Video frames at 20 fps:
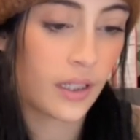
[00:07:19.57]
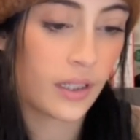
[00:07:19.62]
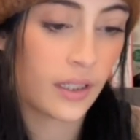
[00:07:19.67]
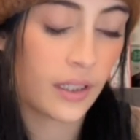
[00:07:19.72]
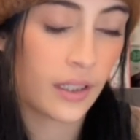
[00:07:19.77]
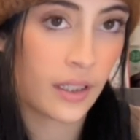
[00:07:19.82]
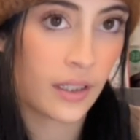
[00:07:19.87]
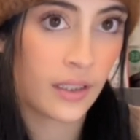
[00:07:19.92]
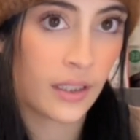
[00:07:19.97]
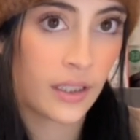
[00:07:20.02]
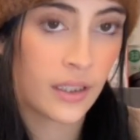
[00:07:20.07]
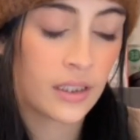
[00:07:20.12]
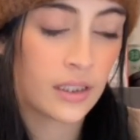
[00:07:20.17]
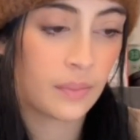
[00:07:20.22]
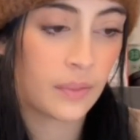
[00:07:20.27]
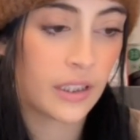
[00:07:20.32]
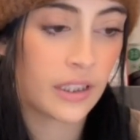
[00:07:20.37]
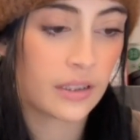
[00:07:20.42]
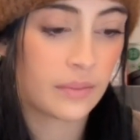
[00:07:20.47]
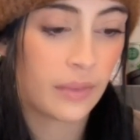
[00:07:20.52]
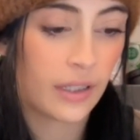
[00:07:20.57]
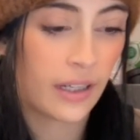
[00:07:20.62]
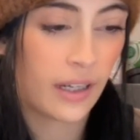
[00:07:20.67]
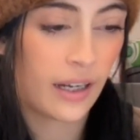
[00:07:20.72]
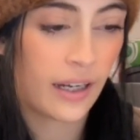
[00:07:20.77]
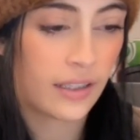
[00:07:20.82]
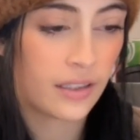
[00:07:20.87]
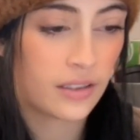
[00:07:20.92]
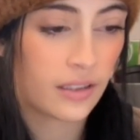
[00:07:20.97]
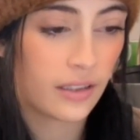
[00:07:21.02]
cutting onions because my
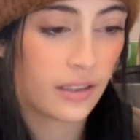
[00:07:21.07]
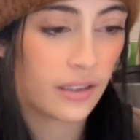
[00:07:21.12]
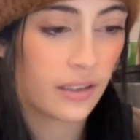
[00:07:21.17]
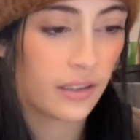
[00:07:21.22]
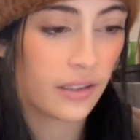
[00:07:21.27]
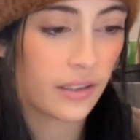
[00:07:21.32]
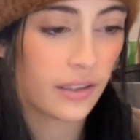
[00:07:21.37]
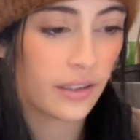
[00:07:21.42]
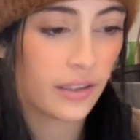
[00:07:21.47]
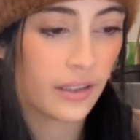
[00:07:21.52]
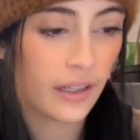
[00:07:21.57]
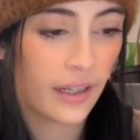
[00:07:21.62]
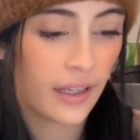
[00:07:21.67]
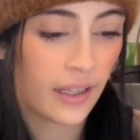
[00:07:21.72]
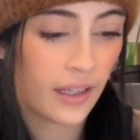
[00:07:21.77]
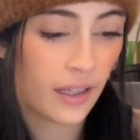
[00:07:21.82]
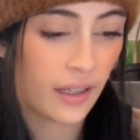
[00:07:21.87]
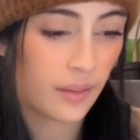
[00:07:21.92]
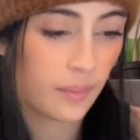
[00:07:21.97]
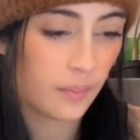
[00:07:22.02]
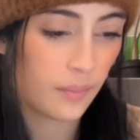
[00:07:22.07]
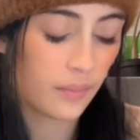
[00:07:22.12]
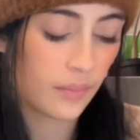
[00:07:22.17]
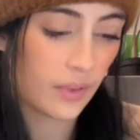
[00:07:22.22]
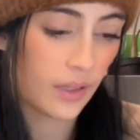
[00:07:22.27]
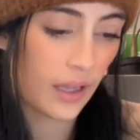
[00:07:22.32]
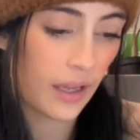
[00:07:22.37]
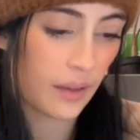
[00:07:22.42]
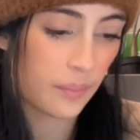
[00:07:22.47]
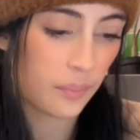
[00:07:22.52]
eye started to hurt, and I
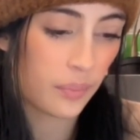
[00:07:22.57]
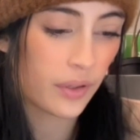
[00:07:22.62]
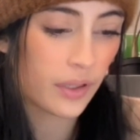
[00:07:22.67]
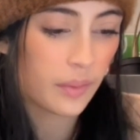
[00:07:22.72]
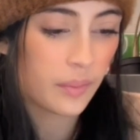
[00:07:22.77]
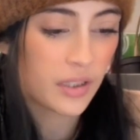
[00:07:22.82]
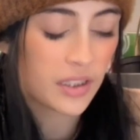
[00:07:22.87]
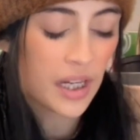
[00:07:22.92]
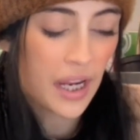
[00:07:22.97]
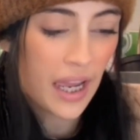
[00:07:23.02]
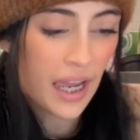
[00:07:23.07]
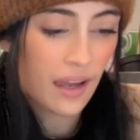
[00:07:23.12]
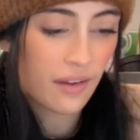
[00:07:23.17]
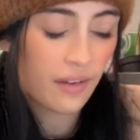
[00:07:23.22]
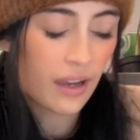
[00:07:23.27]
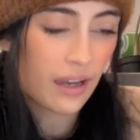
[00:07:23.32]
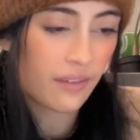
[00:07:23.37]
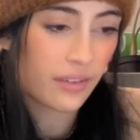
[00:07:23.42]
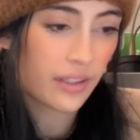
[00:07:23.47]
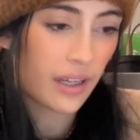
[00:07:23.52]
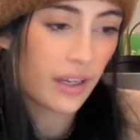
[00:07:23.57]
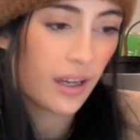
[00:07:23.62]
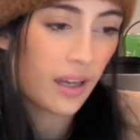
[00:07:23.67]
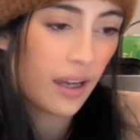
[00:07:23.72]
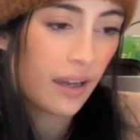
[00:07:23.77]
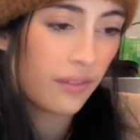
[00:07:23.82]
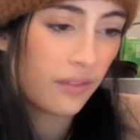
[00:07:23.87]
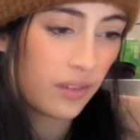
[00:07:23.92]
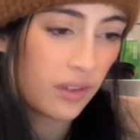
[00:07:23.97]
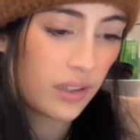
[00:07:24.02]
pretty much have half a cup.
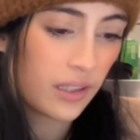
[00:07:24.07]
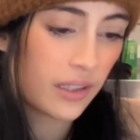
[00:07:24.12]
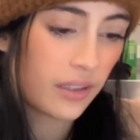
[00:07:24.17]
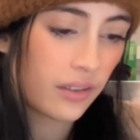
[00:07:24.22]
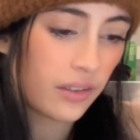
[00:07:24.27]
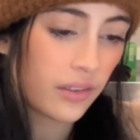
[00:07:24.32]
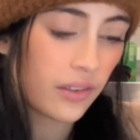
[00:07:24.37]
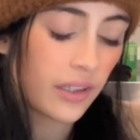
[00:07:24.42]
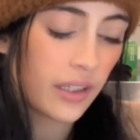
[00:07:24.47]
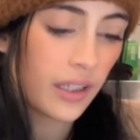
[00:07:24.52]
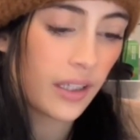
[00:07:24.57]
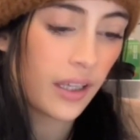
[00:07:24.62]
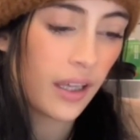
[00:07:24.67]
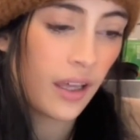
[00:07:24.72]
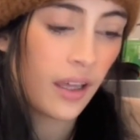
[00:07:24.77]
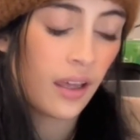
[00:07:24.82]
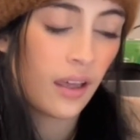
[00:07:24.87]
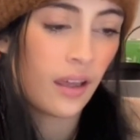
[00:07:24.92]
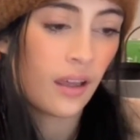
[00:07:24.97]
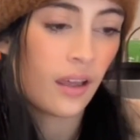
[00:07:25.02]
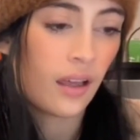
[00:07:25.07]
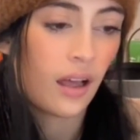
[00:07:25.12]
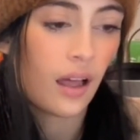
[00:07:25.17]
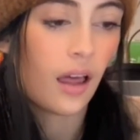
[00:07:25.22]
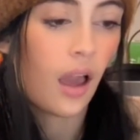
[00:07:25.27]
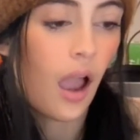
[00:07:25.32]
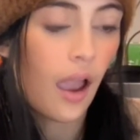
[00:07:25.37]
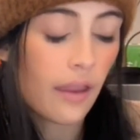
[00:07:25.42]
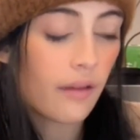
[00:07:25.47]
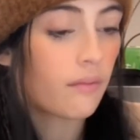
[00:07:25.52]
I have literally,
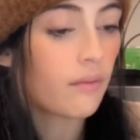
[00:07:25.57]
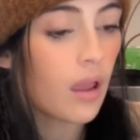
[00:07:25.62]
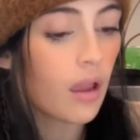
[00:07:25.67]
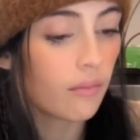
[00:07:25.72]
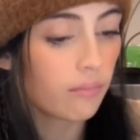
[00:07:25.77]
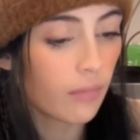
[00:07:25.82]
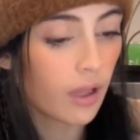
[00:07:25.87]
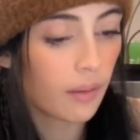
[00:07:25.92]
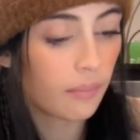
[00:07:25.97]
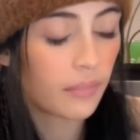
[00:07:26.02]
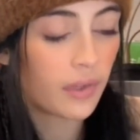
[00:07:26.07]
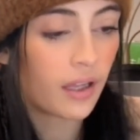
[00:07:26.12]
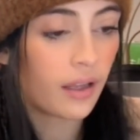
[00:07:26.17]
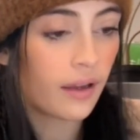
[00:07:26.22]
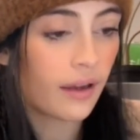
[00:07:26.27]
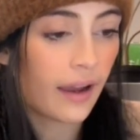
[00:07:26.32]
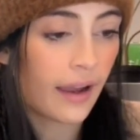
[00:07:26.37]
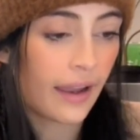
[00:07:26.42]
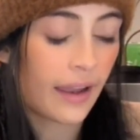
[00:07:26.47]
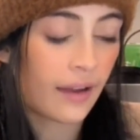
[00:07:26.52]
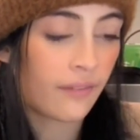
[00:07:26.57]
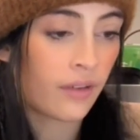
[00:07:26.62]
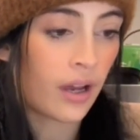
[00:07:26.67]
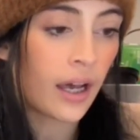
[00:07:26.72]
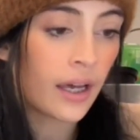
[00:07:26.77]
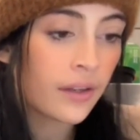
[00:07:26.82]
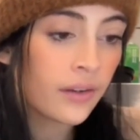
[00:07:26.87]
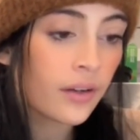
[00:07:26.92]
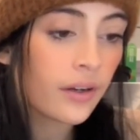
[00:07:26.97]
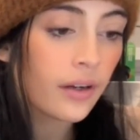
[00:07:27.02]
I have
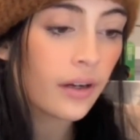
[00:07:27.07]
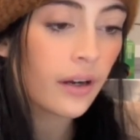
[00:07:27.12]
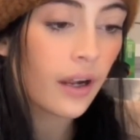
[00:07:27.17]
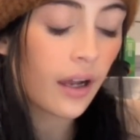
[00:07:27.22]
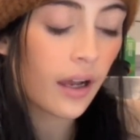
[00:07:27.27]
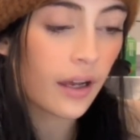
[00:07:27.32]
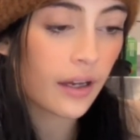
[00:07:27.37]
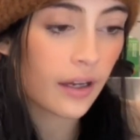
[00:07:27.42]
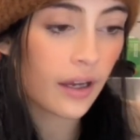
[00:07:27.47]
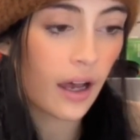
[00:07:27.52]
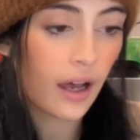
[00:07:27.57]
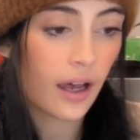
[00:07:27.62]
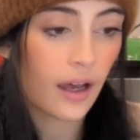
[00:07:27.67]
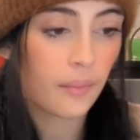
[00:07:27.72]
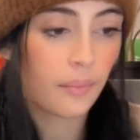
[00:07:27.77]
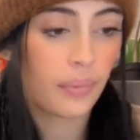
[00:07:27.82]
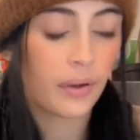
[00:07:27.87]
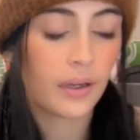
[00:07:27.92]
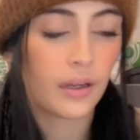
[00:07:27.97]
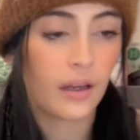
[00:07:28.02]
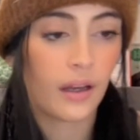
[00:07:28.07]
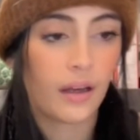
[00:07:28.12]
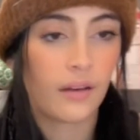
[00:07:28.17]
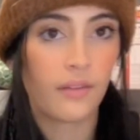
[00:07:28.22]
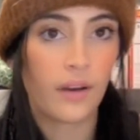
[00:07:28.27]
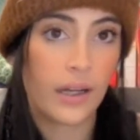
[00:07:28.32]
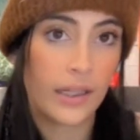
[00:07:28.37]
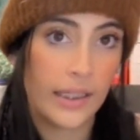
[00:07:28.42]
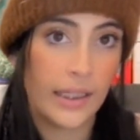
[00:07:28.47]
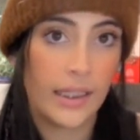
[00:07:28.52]
under a cup
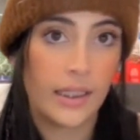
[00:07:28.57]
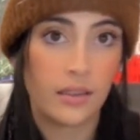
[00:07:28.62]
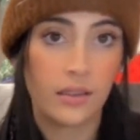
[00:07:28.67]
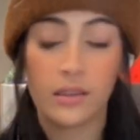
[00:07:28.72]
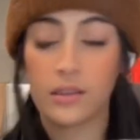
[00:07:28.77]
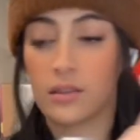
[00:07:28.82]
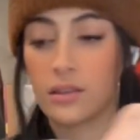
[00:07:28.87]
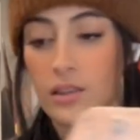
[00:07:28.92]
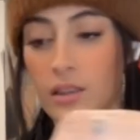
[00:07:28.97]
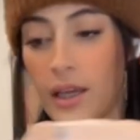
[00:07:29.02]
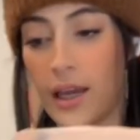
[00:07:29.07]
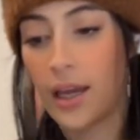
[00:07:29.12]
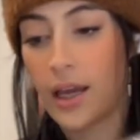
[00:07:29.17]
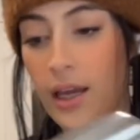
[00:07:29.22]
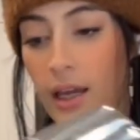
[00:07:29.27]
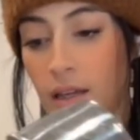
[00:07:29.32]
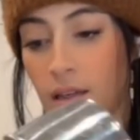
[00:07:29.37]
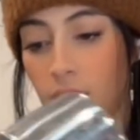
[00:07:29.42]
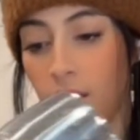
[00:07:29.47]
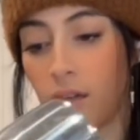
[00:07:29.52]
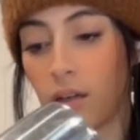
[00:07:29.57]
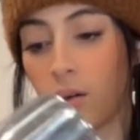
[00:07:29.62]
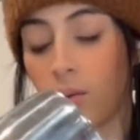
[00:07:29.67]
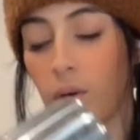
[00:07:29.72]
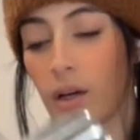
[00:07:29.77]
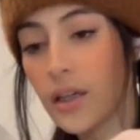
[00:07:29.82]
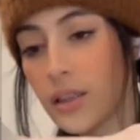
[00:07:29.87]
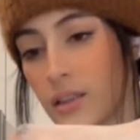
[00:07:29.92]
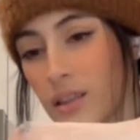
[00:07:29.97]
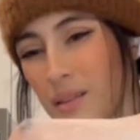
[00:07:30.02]
of onions. And you know
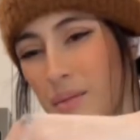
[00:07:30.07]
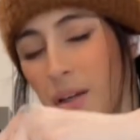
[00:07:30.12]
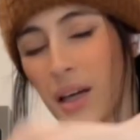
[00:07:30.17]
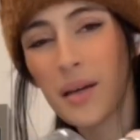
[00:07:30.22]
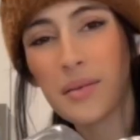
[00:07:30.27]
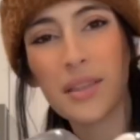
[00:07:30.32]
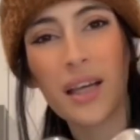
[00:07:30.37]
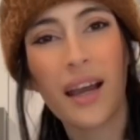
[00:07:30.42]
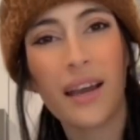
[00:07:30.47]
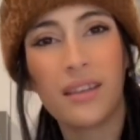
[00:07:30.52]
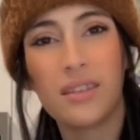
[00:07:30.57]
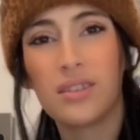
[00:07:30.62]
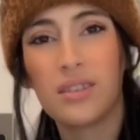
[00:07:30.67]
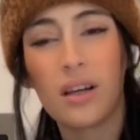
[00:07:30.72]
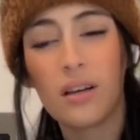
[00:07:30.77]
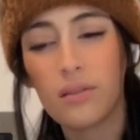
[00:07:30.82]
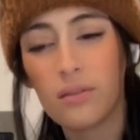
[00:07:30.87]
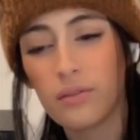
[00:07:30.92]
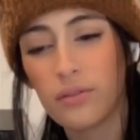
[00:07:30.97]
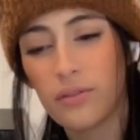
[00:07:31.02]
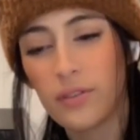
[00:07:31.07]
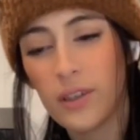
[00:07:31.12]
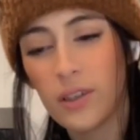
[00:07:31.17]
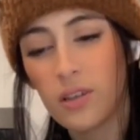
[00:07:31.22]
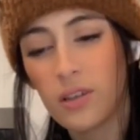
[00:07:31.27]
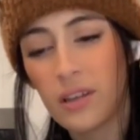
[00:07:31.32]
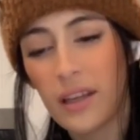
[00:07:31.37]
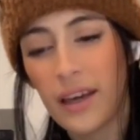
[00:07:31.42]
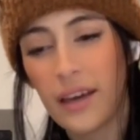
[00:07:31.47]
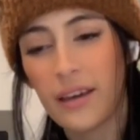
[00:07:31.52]
what? Sometimes I don't
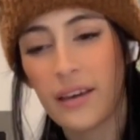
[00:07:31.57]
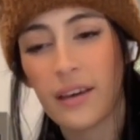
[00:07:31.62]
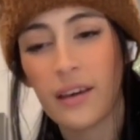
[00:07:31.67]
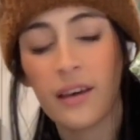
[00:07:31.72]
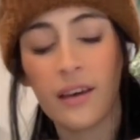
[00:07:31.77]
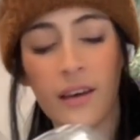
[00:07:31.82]
feel like